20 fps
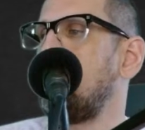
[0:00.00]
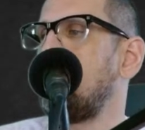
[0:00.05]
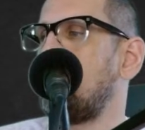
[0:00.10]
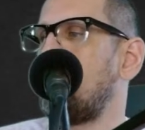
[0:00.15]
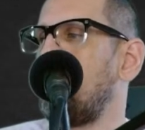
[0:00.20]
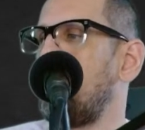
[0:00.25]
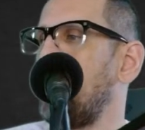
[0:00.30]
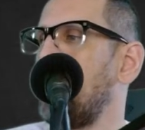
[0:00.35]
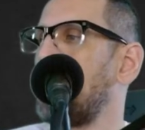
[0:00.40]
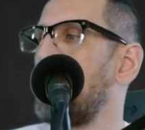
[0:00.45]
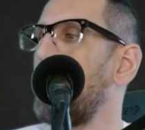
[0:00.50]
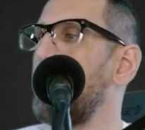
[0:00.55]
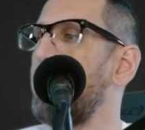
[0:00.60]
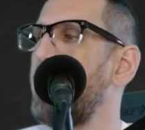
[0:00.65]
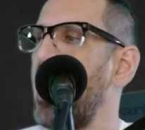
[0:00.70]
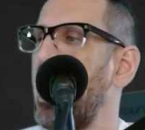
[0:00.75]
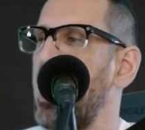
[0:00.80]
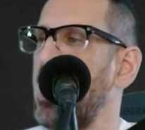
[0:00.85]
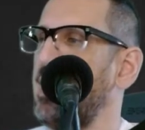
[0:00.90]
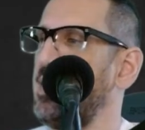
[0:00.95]
to be a
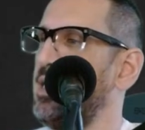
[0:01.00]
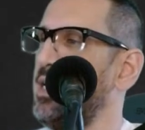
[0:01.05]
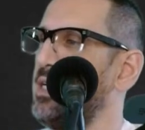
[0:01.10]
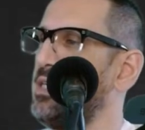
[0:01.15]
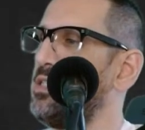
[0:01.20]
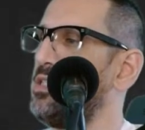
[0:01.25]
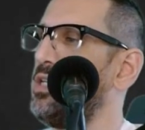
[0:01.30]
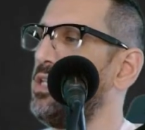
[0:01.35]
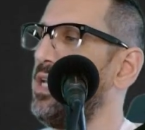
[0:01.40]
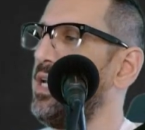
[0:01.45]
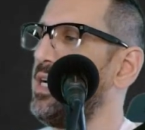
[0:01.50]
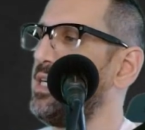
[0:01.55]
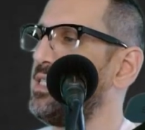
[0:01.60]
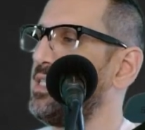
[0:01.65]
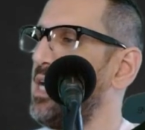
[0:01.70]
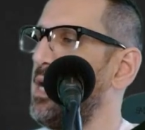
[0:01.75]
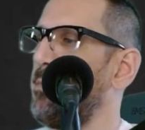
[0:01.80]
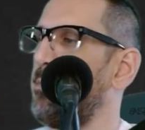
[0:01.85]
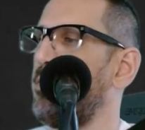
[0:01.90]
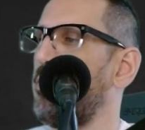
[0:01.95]
companion to the
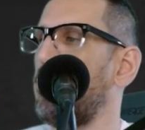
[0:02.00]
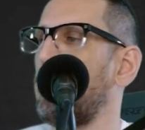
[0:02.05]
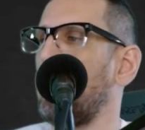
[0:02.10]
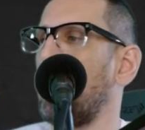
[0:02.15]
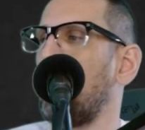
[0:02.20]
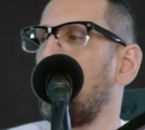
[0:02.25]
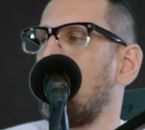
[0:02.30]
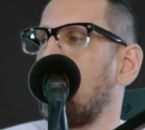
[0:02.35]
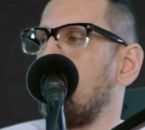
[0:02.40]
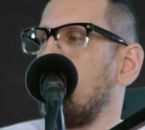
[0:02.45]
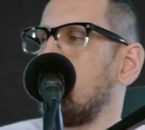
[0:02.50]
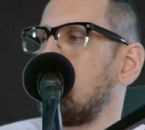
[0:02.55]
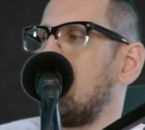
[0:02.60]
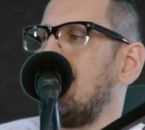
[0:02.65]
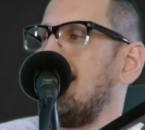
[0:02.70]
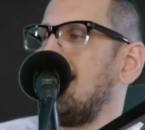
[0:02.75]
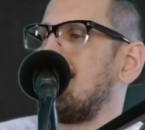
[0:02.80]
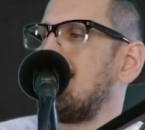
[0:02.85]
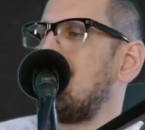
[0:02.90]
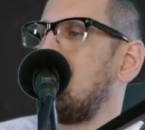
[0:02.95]
example world
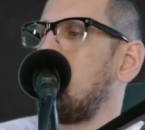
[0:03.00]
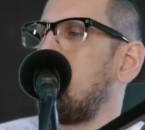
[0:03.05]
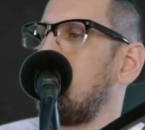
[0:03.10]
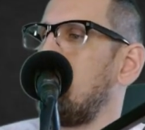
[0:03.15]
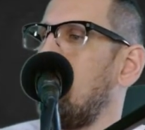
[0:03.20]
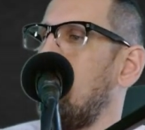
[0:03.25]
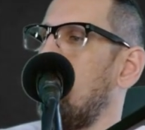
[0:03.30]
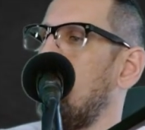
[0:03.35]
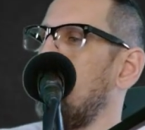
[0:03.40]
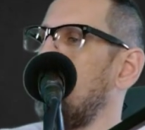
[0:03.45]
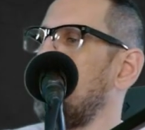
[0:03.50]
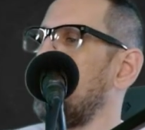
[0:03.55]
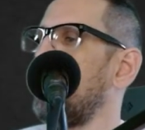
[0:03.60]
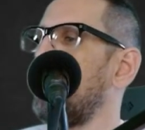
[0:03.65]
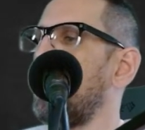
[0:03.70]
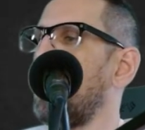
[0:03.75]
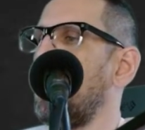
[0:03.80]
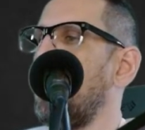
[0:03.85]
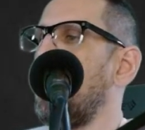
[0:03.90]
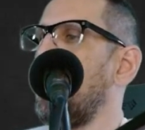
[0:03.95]
listed below.
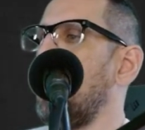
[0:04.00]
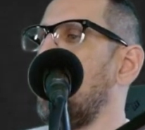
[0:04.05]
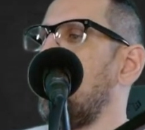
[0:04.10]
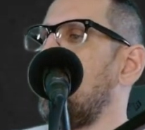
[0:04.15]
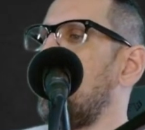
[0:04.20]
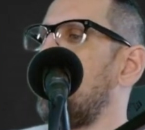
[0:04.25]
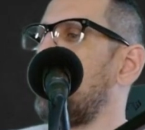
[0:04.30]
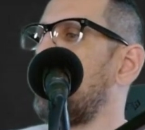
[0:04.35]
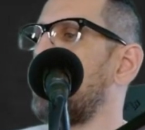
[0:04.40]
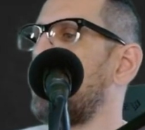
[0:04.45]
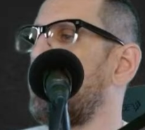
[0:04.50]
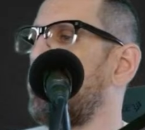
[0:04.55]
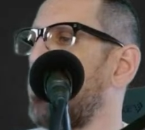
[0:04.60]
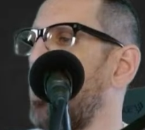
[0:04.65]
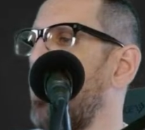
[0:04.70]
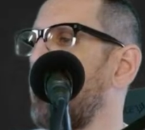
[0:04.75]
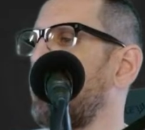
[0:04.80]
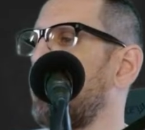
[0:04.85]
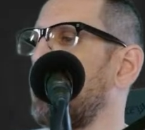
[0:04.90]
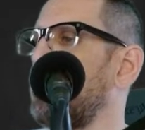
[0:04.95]
For
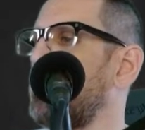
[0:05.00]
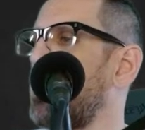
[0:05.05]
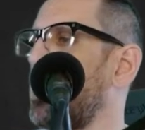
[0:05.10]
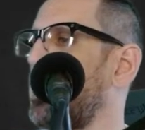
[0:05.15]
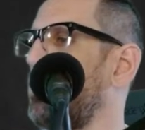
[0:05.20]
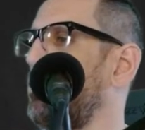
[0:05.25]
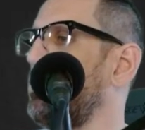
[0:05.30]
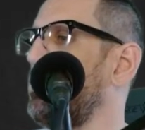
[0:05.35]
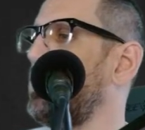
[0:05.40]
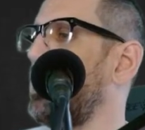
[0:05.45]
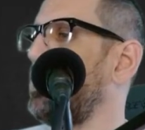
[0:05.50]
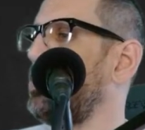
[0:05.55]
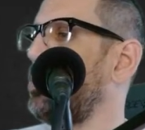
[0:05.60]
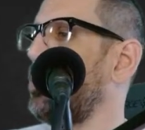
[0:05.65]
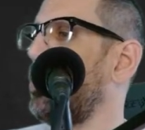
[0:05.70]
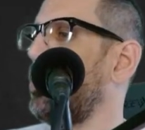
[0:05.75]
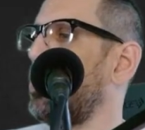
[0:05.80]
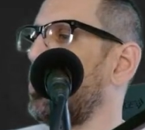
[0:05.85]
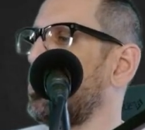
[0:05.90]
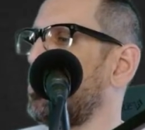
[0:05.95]
platform
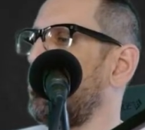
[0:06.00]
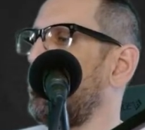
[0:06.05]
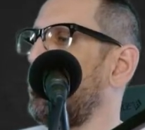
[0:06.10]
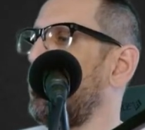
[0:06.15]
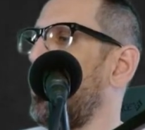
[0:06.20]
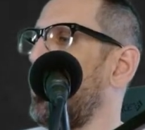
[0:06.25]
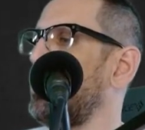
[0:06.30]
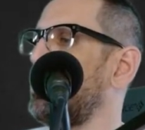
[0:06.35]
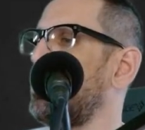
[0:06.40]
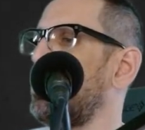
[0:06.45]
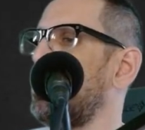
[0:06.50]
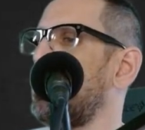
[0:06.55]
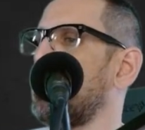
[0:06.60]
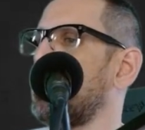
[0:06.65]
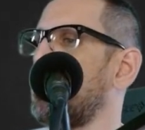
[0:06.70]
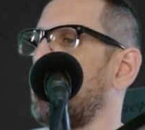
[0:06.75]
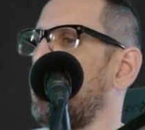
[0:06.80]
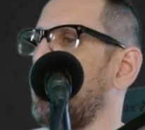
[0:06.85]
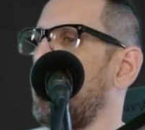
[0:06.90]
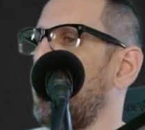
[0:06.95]
documentation on custom UI, see
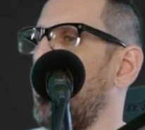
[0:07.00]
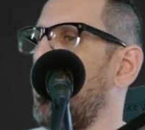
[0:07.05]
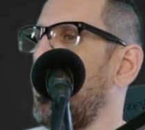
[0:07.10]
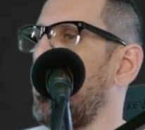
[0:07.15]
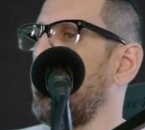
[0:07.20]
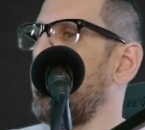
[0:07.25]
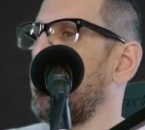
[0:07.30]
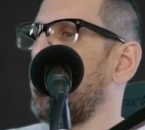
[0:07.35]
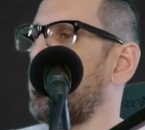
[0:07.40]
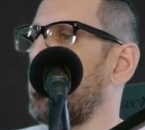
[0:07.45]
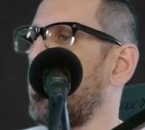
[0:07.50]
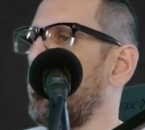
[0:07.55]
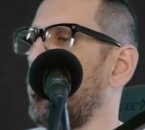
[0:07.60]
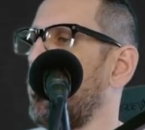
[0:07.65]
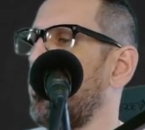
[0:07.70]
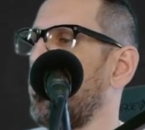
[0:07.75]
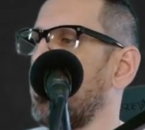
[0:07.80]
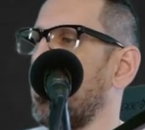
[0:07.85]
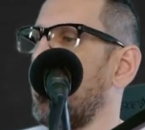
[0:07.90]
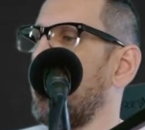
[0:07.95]
custom UI. Okay, we
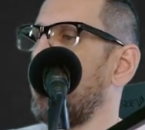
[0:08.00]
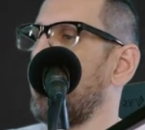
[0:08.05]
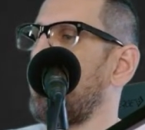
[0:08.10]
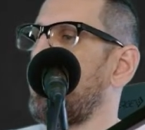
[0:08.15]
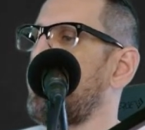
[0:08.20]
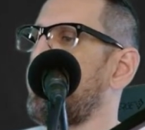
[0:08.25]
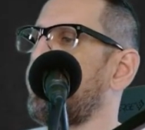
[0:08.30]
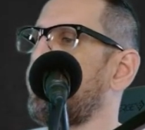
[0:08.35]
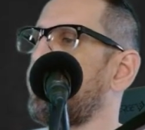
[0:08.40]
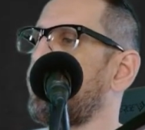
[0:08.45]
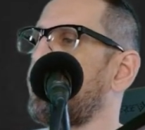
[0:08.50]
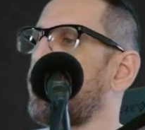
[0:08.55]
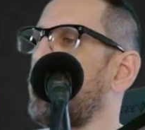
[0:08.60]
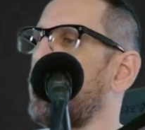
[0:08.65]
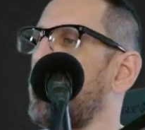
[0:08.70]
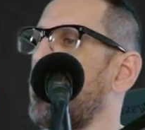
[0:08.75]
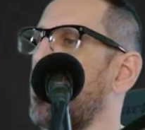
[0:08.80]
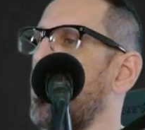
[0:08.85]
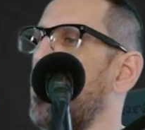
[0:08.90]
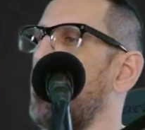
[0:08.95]
already got it.
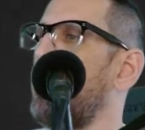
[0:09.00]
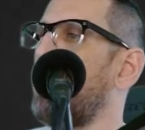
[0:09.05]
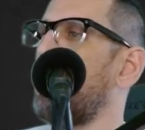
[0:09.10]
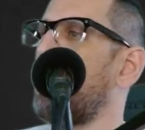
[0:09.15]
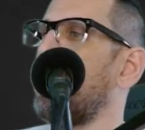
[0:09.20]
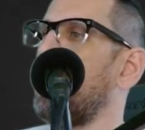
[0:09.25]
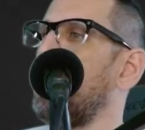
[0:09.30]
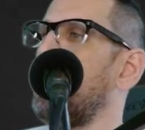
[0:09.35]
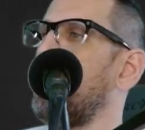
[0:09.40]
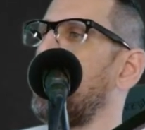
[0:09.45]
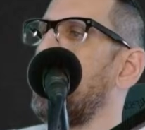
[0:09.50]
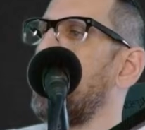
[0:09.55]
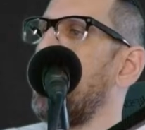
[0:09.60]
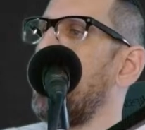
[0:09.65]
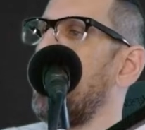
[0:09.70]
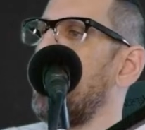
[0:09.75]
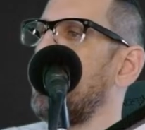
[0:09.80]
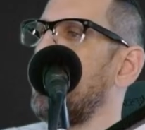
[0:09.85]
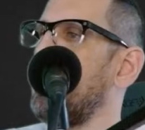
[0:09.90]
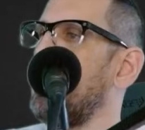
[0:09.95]
Before you
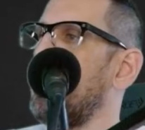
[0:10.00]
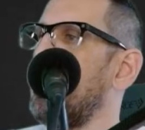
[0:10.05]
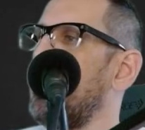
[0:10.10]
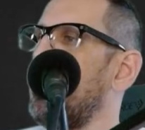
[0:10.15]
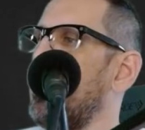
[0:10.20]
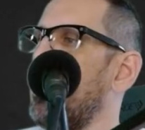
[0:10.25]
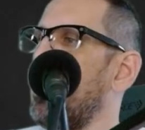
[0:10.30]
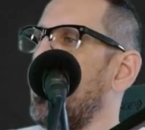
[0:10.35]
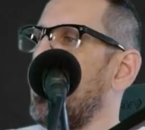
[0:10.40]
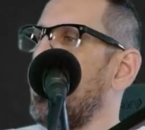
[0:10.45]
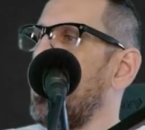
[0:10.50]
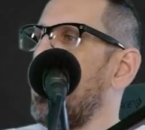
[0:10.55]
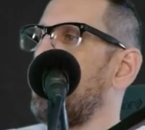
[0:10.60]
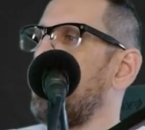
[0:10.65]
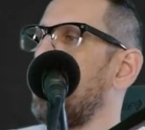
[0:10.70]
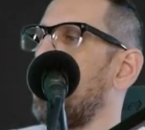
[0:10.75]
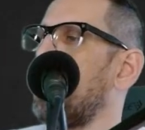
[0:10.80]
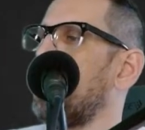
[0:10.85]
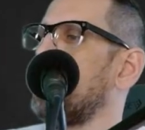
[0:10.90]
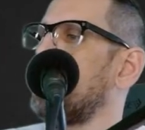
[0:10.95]
begin,
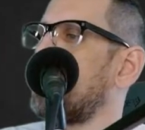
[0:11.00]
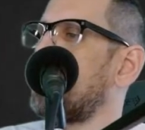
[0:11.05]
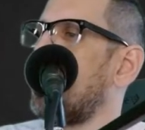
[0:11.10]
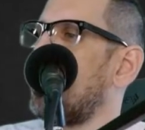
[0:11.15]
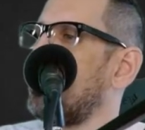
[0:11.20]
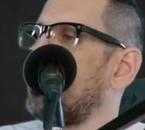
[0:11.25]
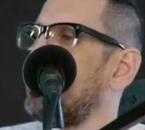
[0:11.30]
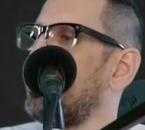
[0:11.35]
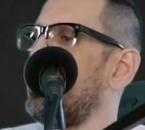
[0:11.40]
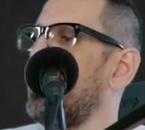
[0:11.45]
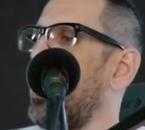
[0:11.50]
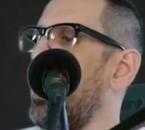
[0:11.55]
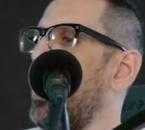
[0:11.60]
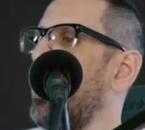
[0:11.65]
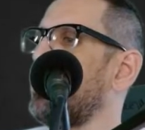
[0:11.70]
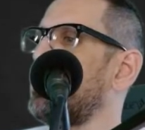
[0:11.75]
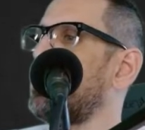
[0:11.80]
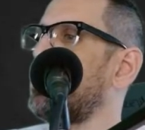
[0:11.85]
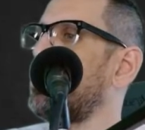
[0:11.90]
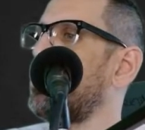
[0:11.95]
enable artist start. Did
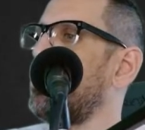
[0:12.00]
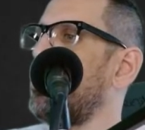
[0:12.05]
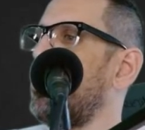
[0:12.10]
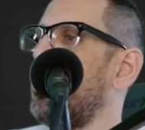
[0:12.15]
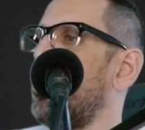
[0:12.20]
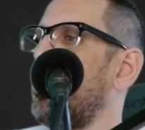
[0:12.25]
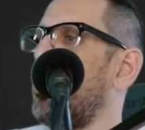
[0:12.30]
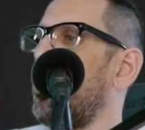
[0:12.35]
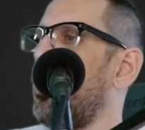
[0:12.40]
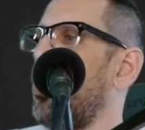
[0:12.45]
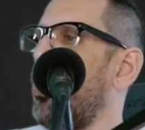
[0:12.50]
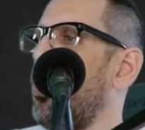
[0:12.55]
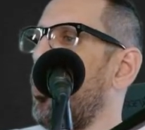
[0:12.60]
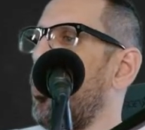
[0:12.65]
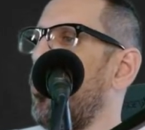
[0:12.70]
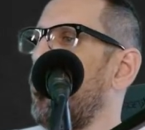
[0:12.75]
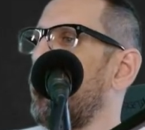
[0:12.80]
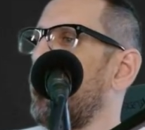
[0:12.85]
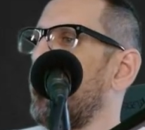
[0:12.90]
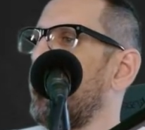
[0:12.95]
that.
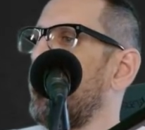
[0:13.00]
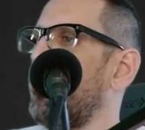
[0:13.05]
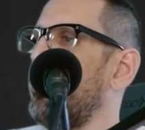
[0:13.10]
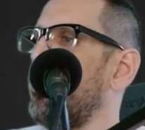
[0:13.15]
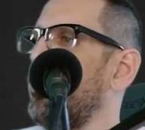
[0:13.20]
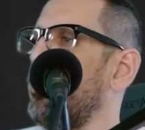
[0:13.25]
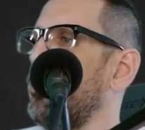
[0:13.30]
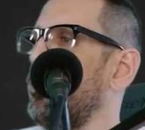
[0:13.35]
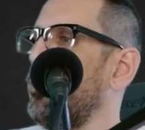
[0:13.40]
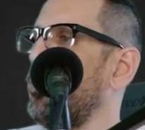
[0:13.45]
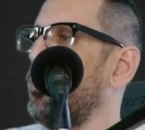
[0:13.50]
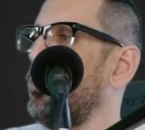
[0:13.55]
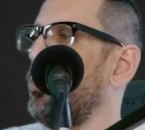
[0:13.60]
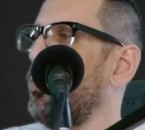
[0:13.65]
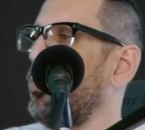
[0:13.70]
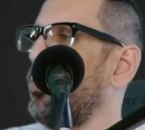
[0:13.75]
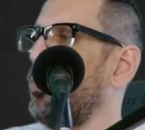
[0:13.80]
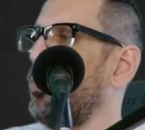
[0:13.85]
Overview.